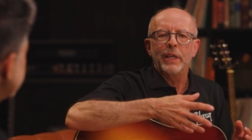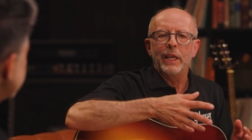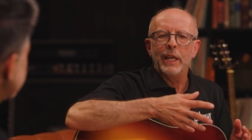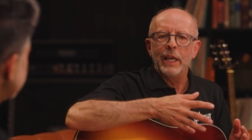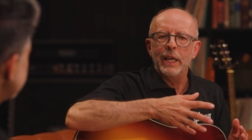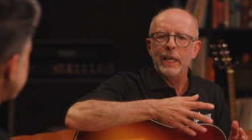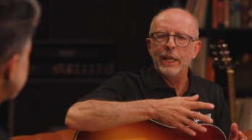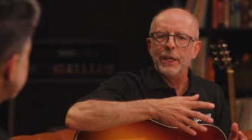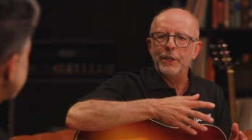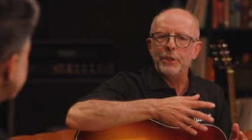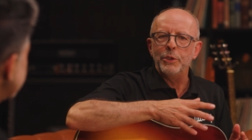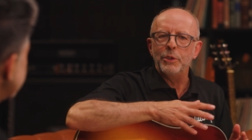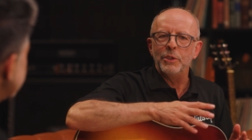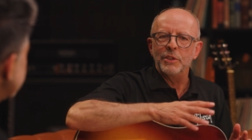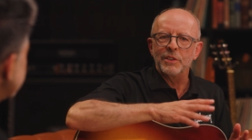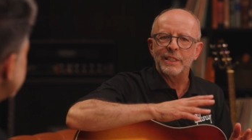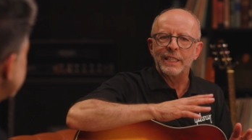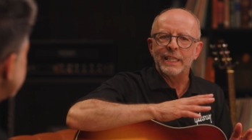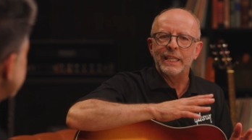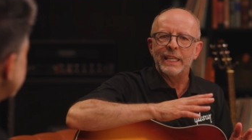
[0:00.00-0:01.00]
and you
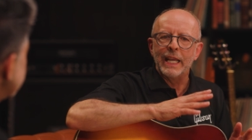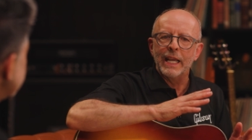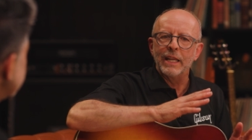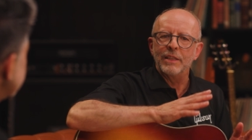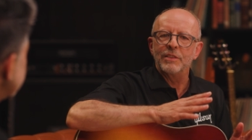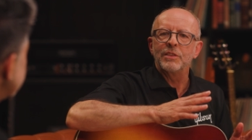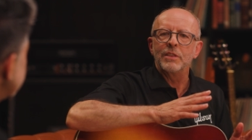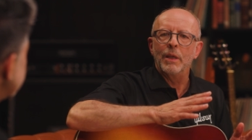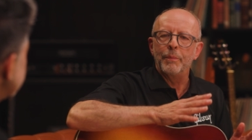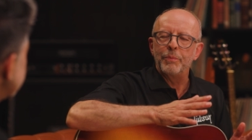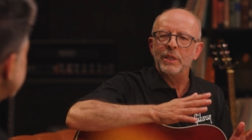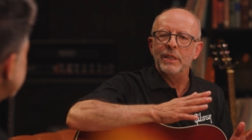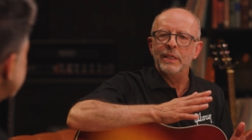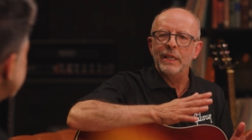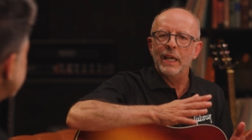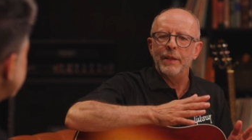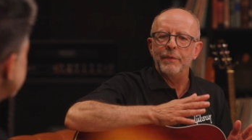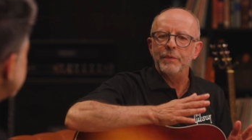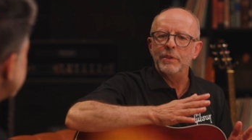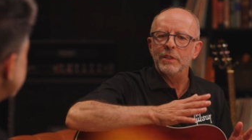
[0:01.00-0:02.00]
just get something
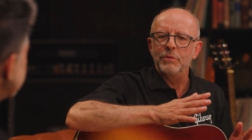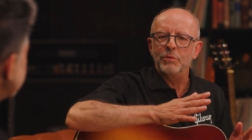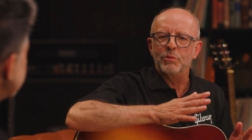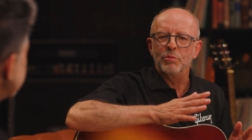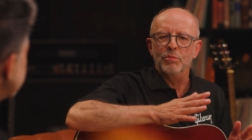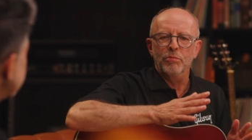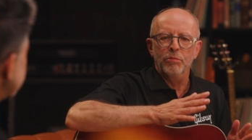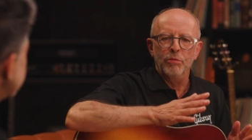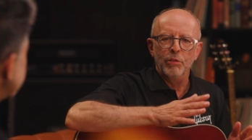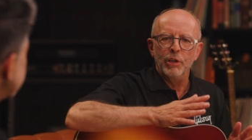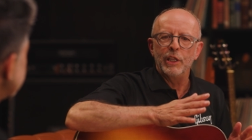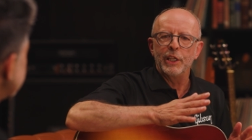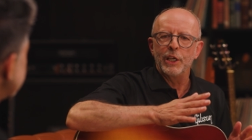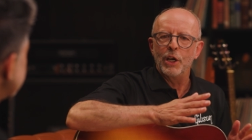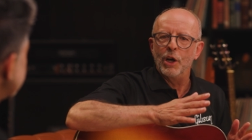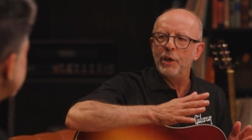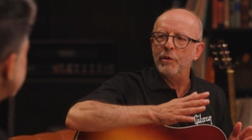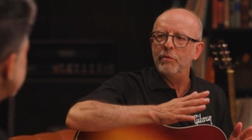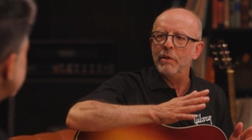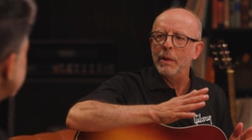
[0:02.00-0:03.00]
that's really
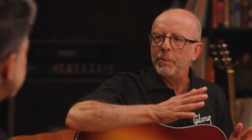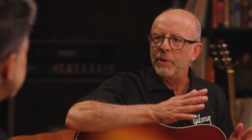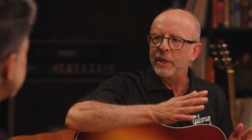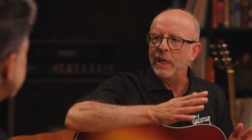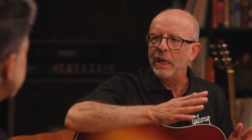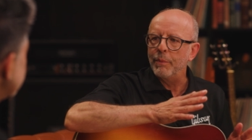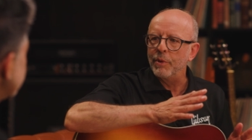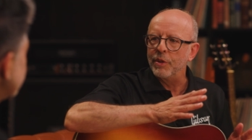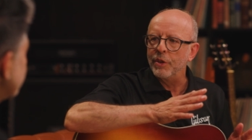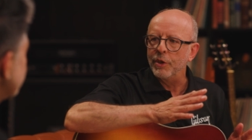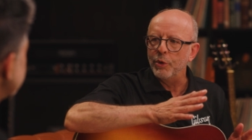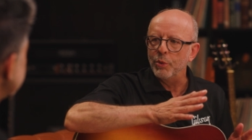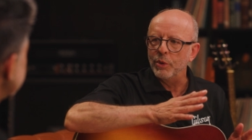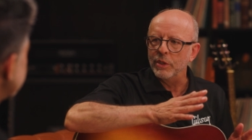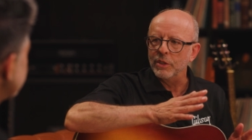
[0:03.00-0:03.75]
hard to replicate with a new